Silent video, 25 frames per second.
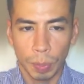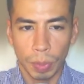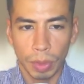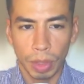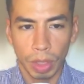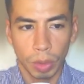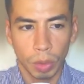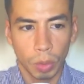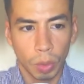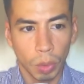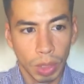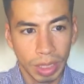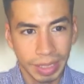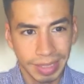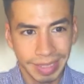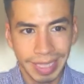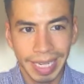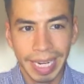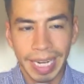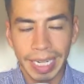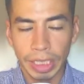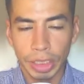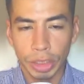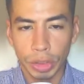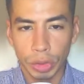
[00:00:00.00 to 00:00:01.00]
or
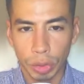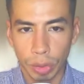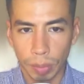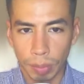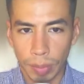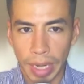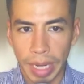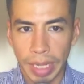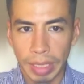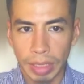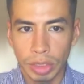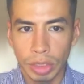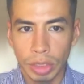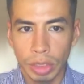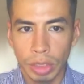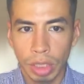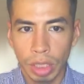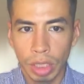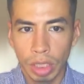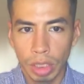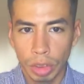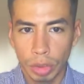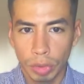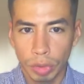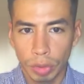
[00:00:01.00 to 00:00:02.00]
attached or matched
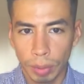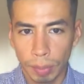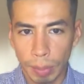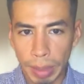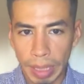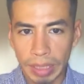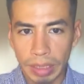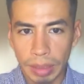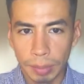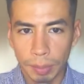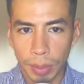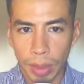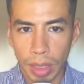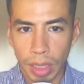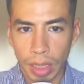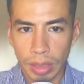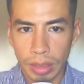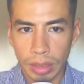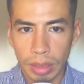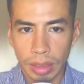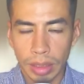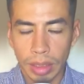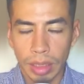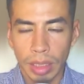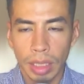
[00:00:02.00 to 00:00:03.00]
to a bank
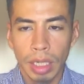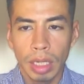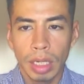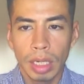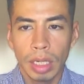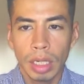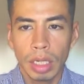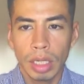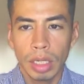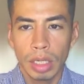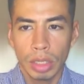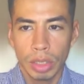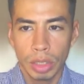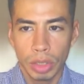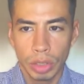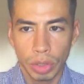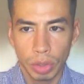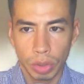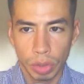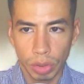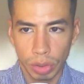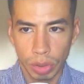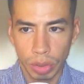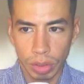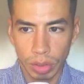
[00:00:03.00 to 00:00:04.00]
deposit,
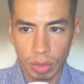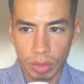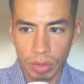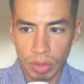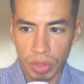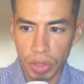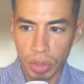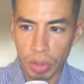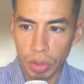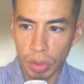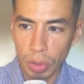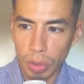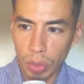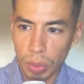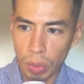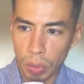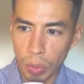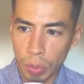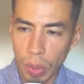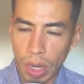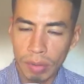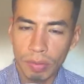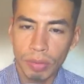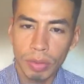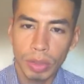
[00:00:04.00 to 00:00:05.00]
your your
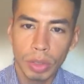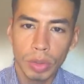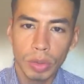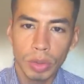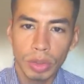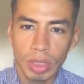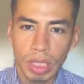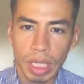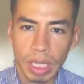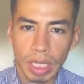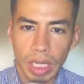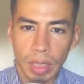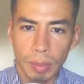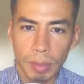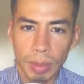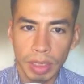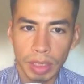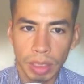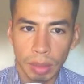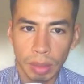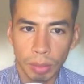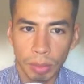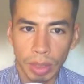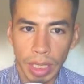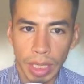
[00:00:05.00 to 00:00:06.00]
revenue is not going to be
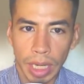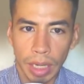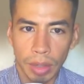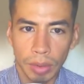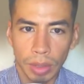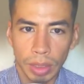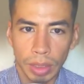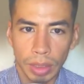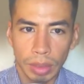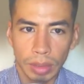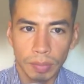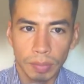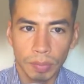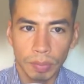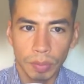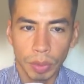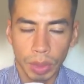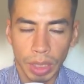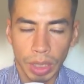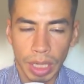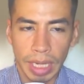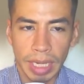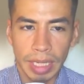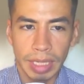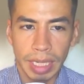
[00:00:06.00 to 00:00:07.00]
double counted.
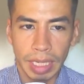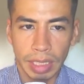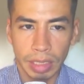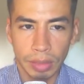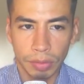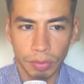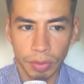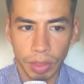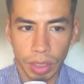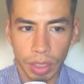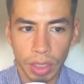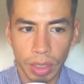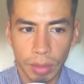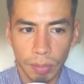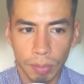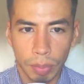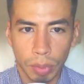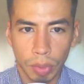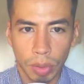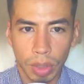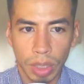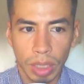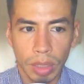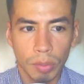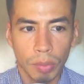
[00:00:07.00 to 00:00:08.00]
Okay, and that's very
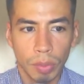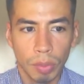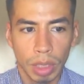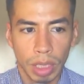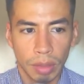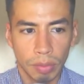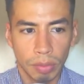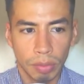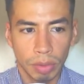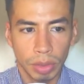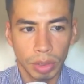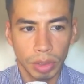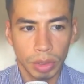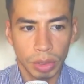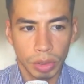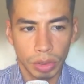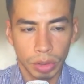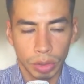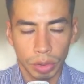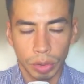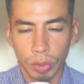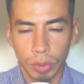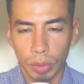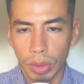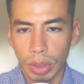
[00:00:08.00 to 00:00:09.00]
important whenever you're
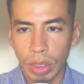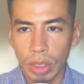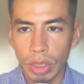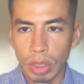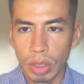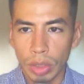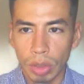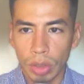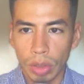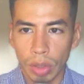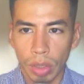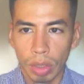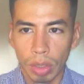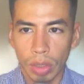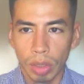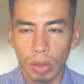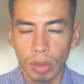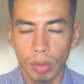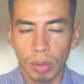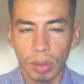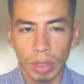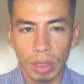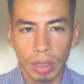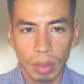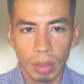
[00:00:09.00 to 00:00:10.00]
doing your
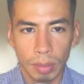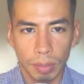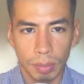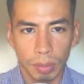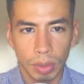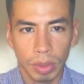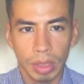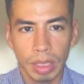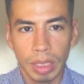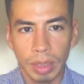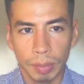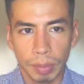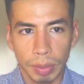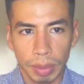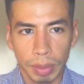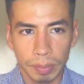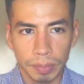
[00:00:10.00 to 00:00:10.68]
ongoing bookkeeping.